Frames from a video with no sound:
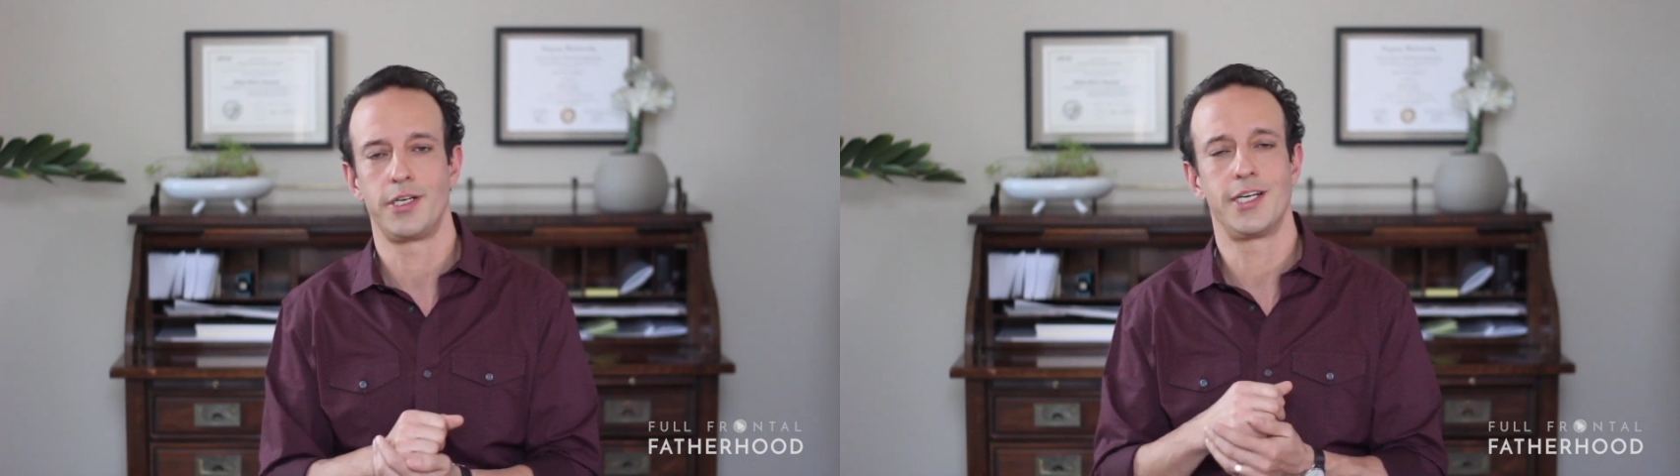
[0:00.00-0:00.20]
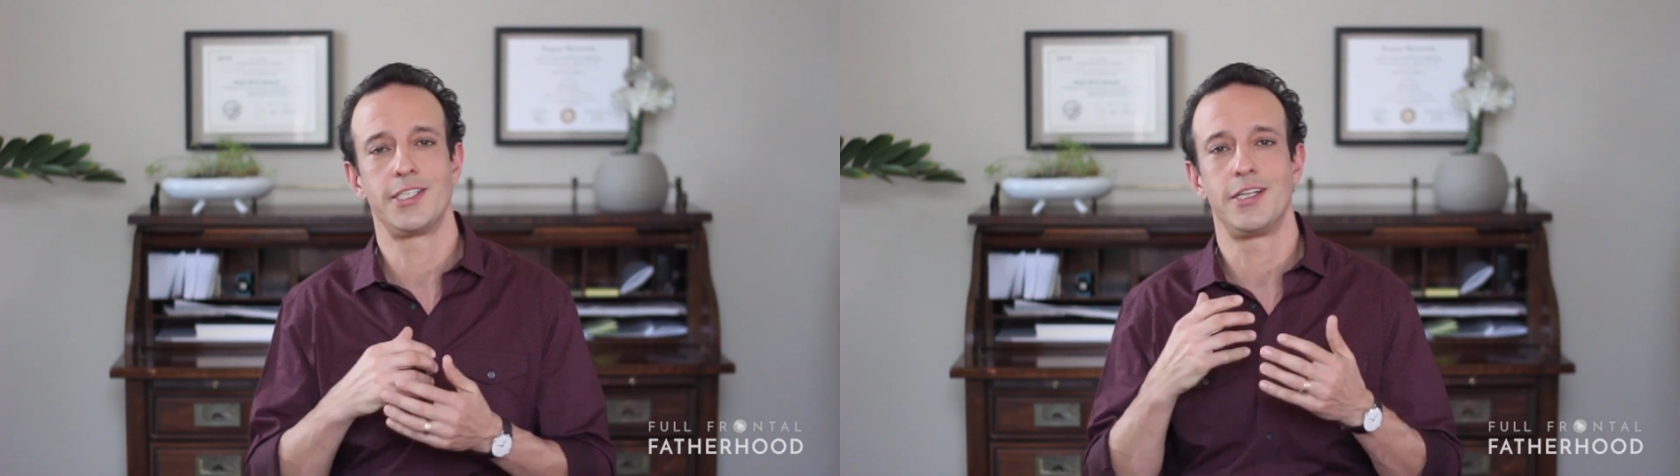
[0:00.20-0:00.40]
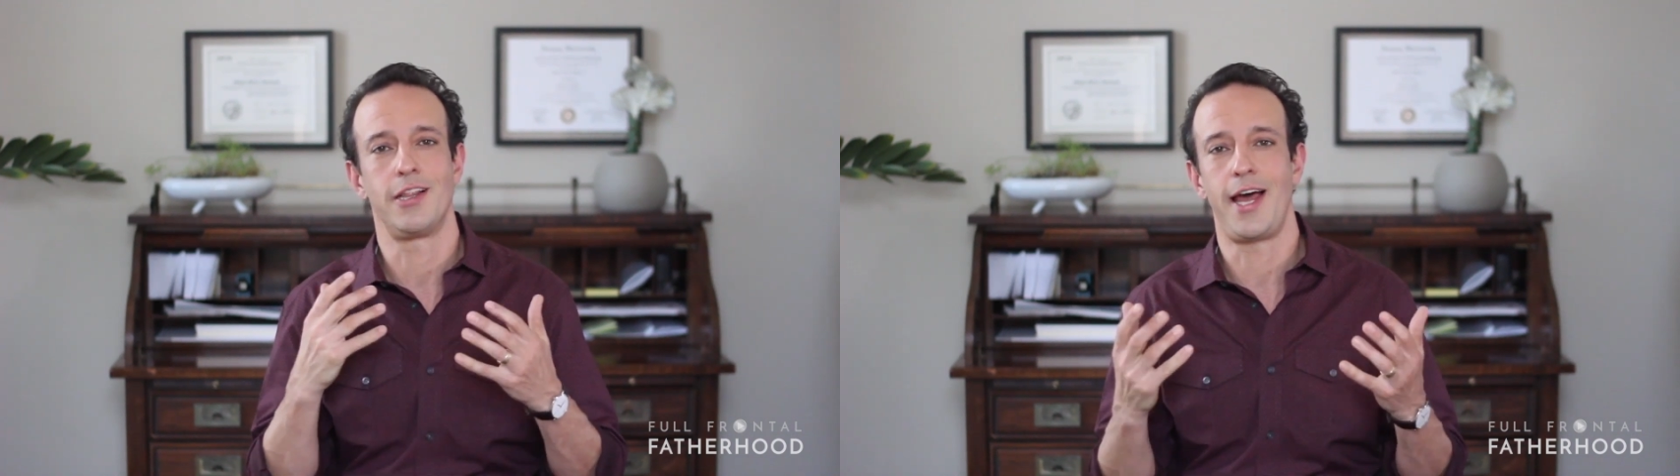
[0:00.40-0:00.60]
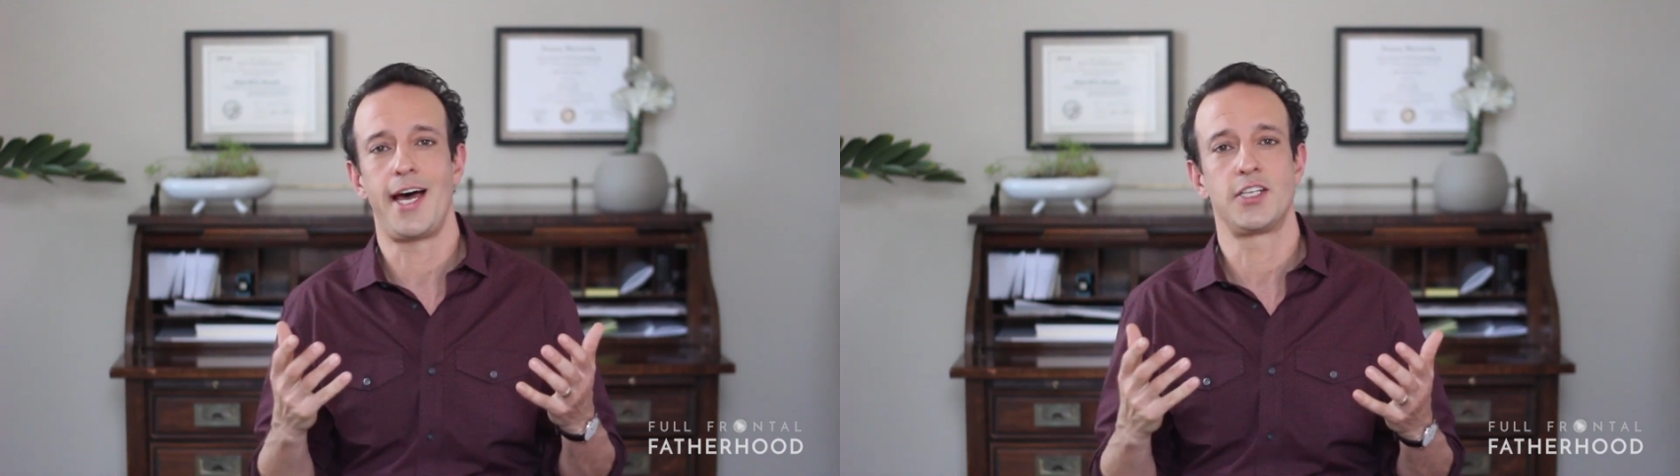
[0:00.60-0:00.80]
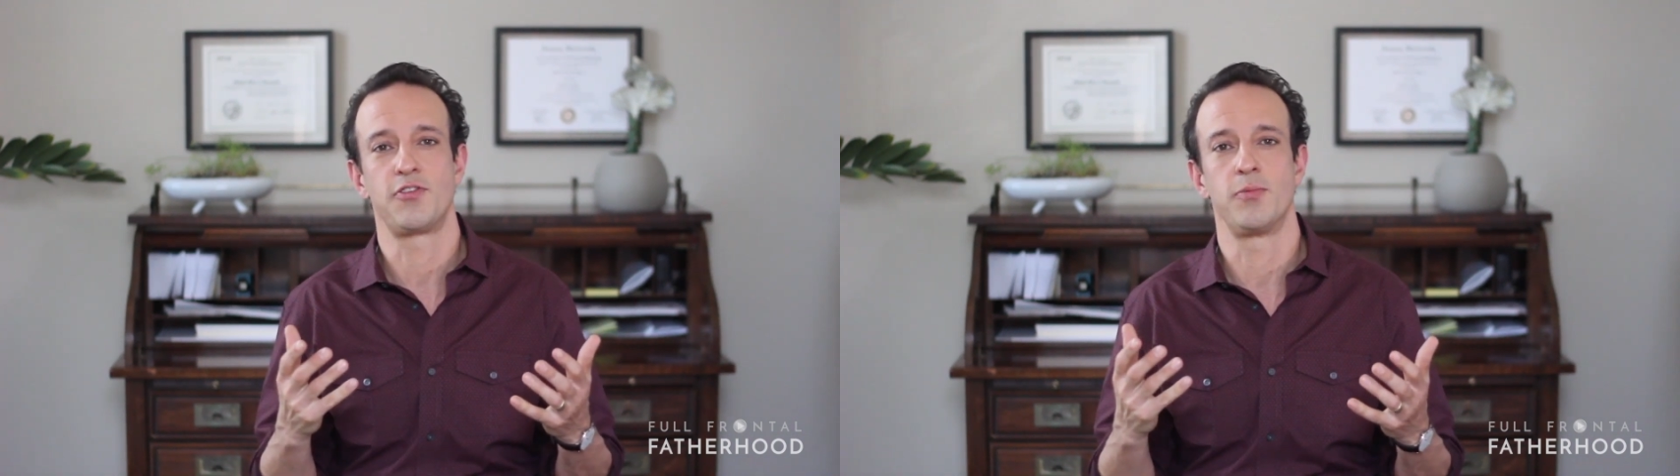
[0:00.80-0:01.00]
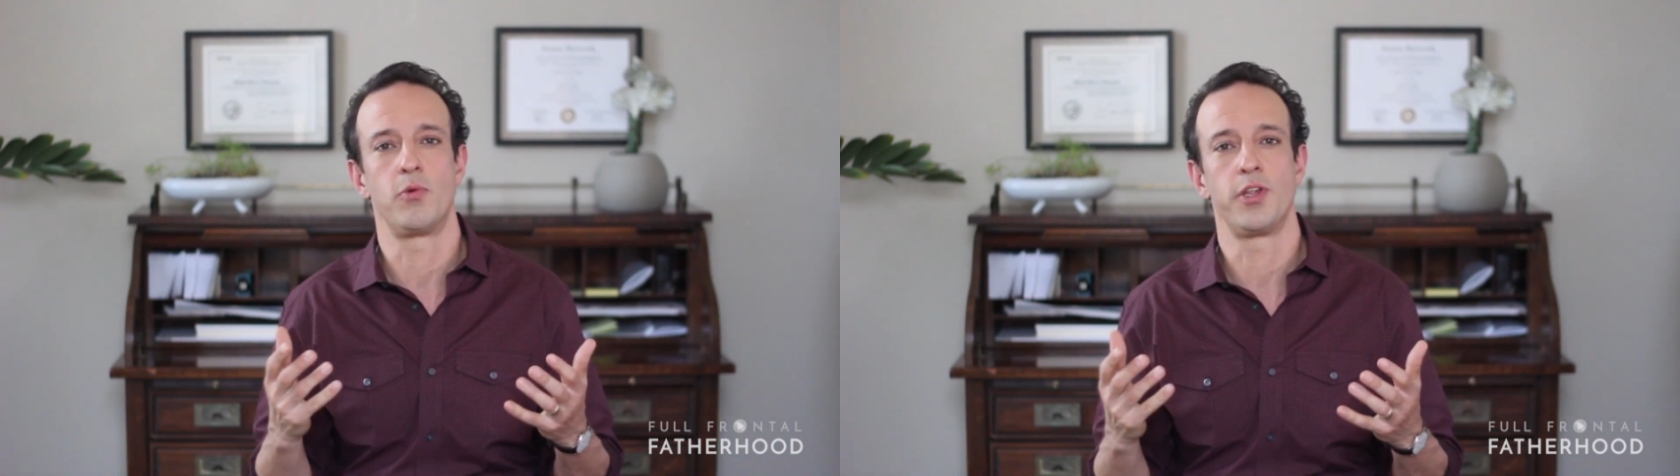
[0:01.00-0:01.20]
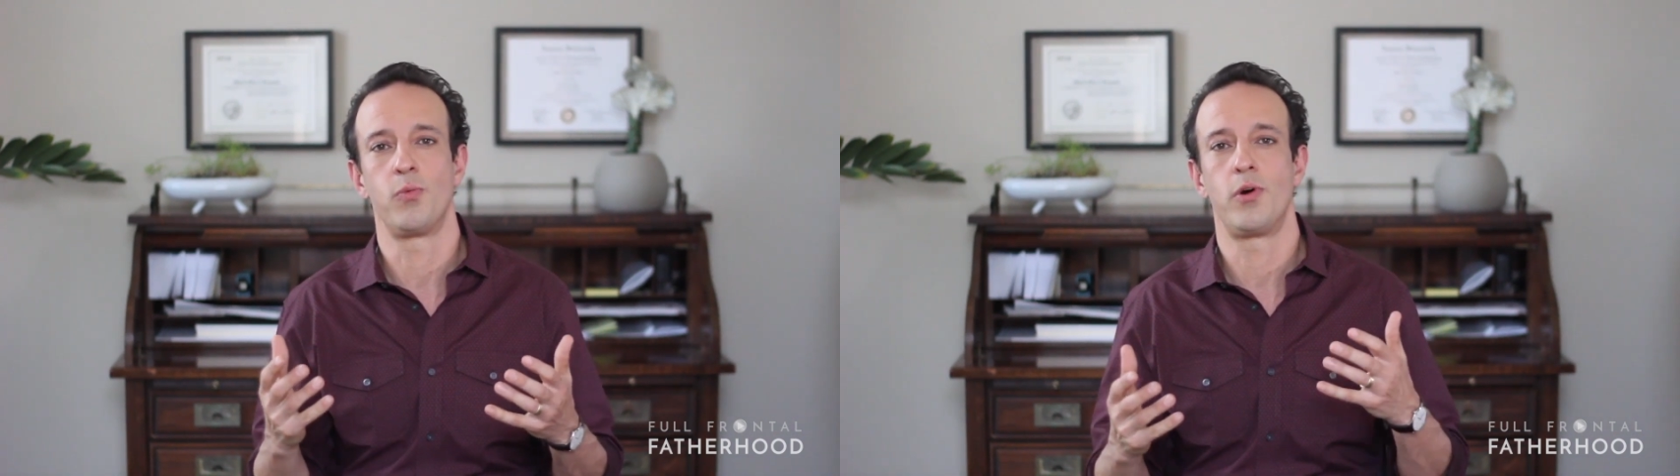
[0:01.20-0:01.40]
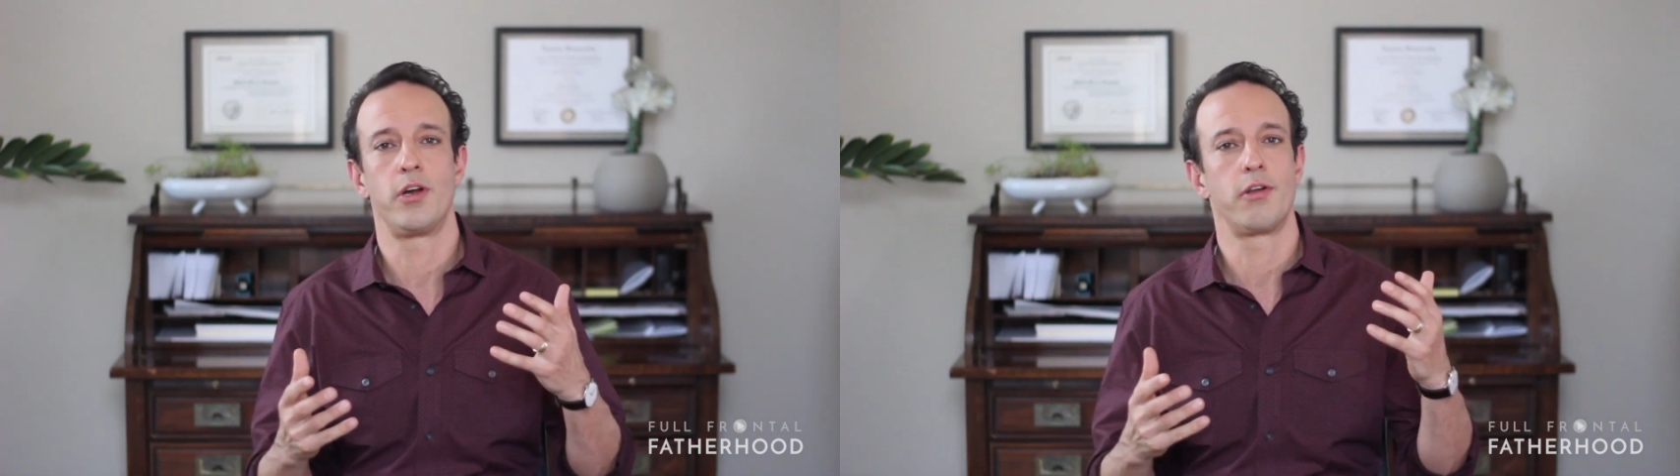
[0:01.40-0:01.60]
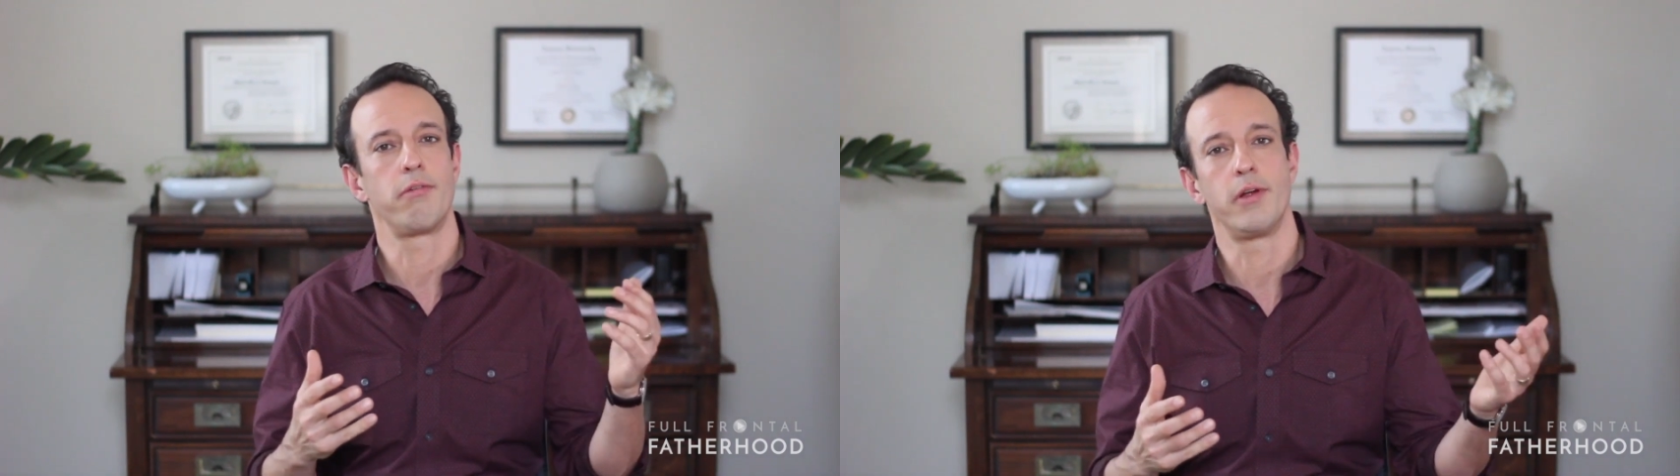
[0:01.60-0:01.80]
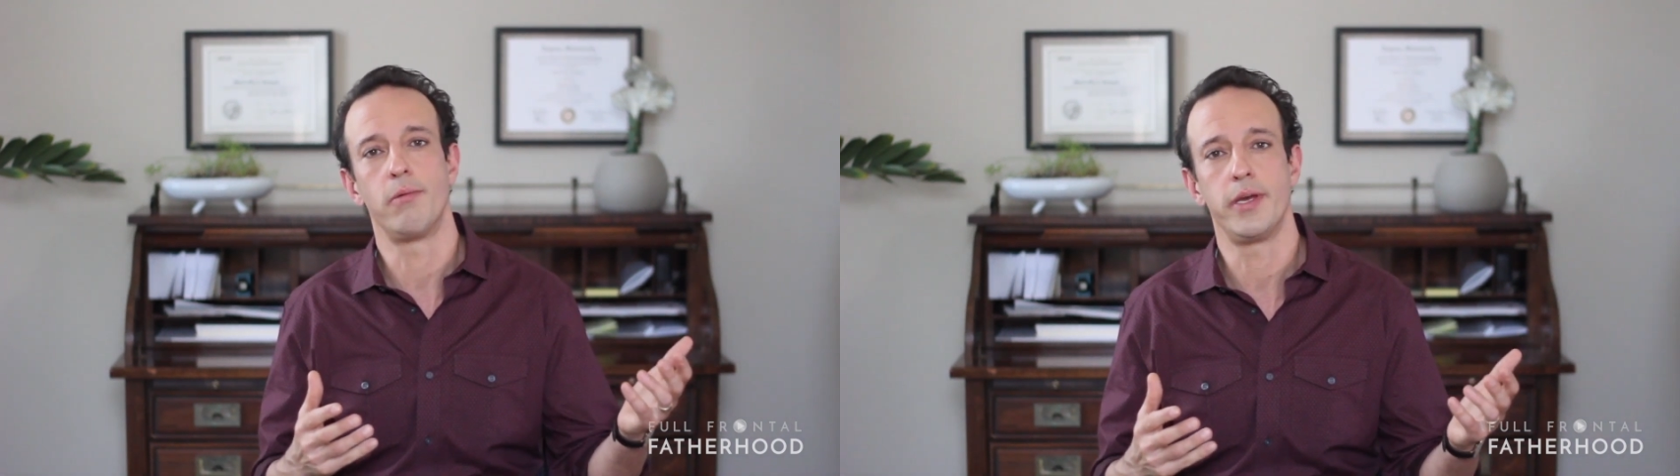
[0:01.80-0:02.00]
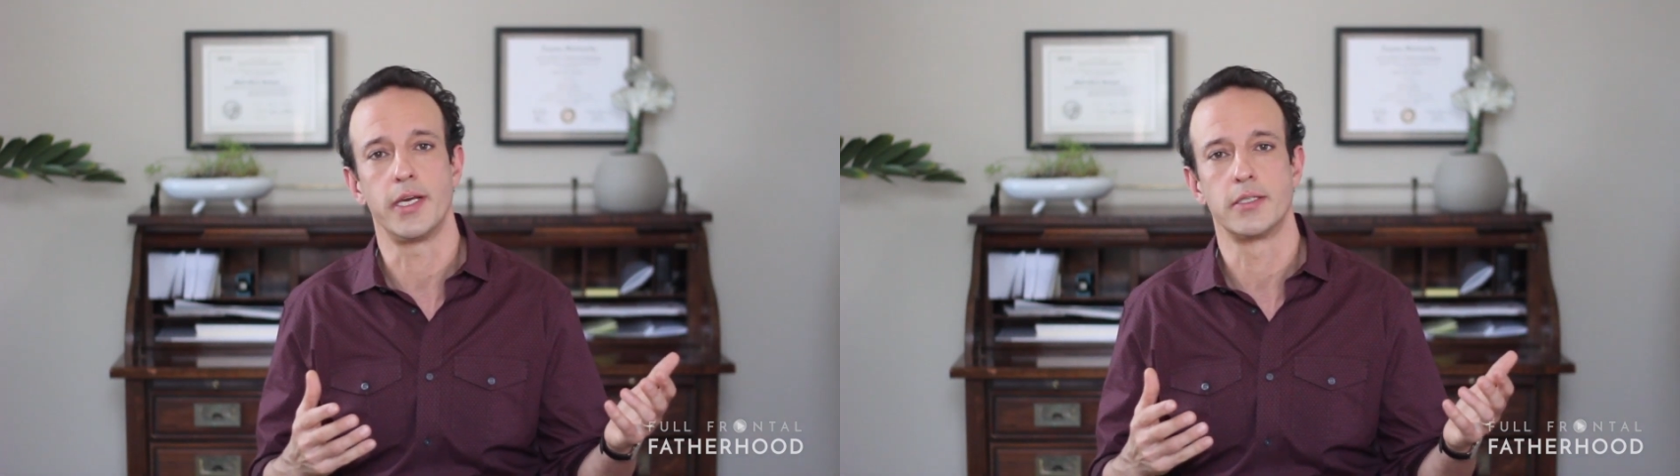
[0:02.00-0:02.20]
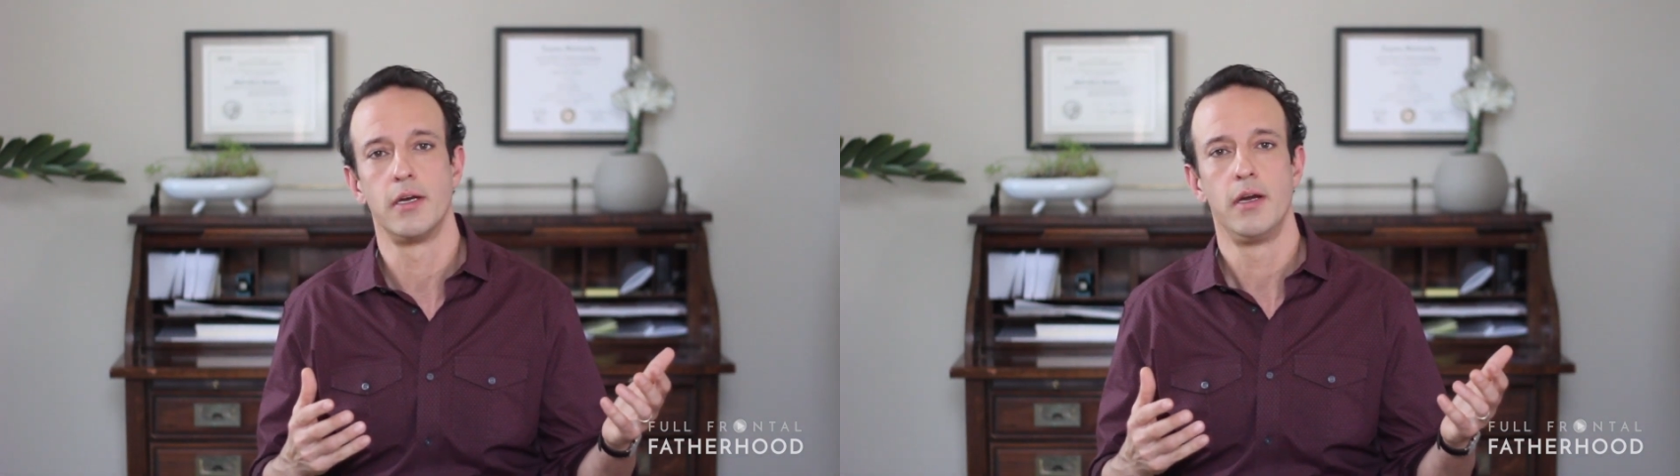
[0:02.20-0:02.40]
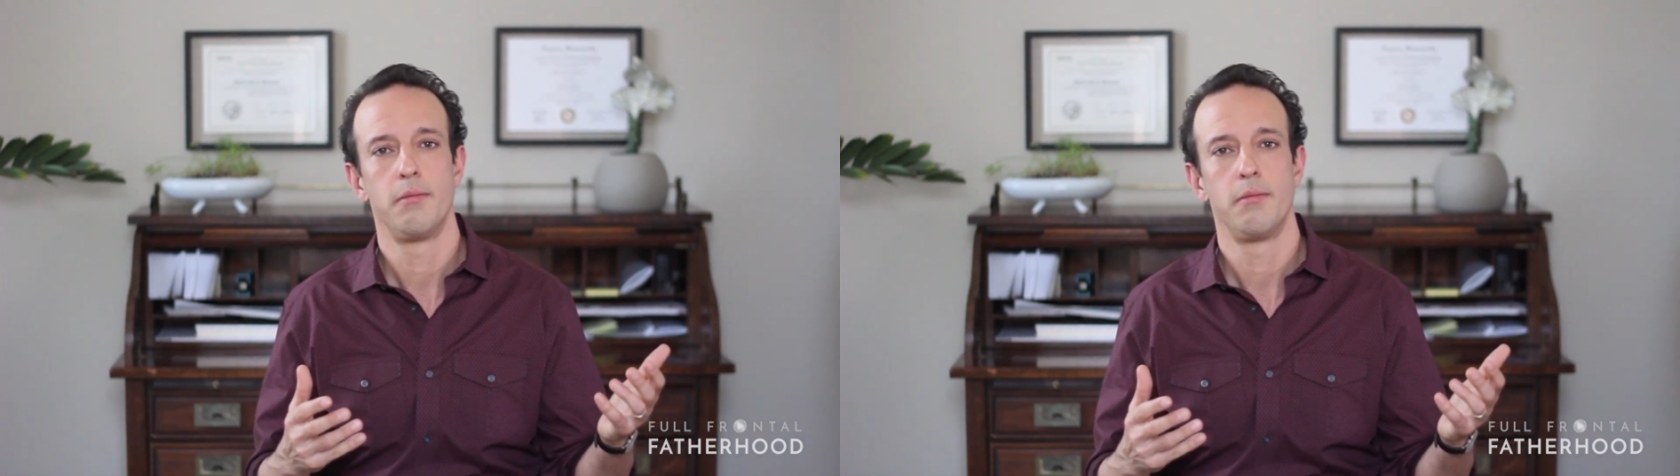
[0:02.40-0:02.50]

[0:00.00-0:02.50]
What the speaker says: doesn't last for more than 1 or 3 weeks.